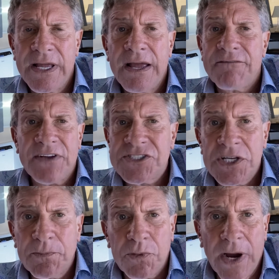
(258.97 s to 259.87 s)

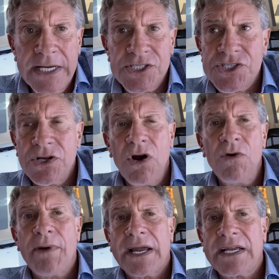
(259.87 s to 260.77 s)
Vincent Price, oh
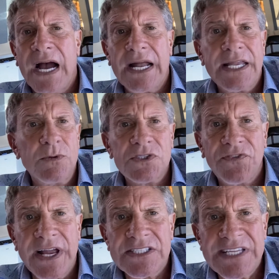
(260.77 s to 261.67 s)
my God, he was
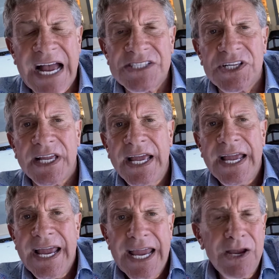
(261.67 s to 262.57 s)
fantastic.
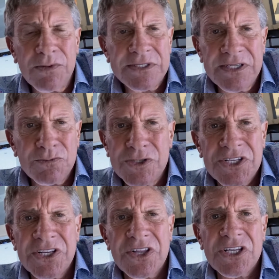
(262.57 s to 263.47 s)
He was
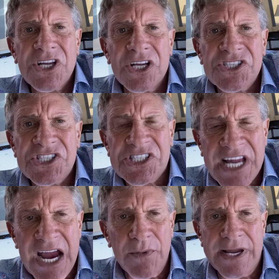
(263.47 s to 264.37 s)
a
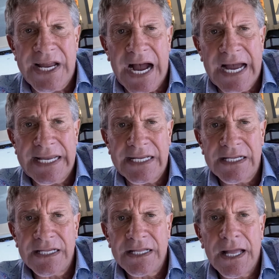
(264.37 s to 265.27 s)
scary guy.
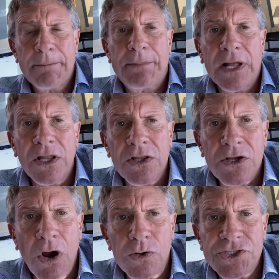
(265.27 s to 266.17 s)
Bela
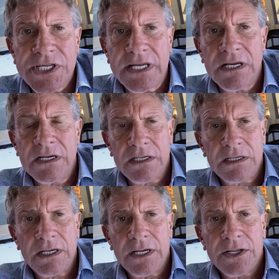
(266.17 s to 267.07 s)
Lugosi,
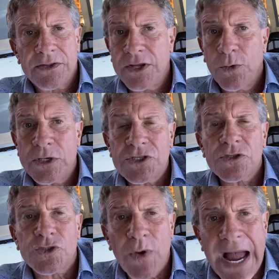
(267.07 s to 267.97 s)
the original
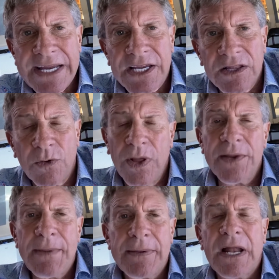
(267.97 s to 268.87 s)
Dracula. Well, he
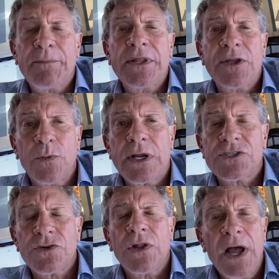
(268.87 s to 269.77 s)
may not have been the
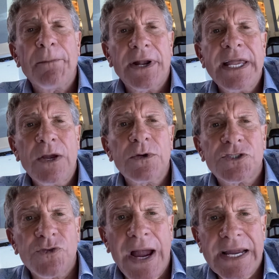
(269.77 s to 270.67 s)
original, but he was
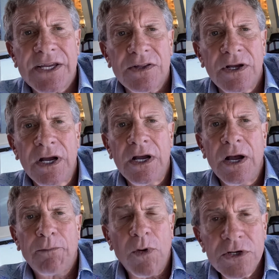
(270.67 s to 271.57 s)
Dracula.
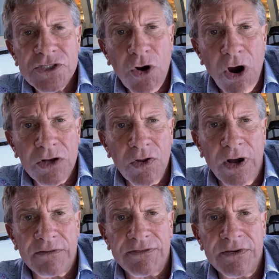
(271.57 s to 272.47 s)
Boris
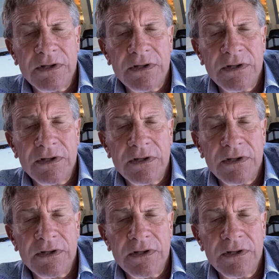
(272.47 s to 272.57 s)
Karloff.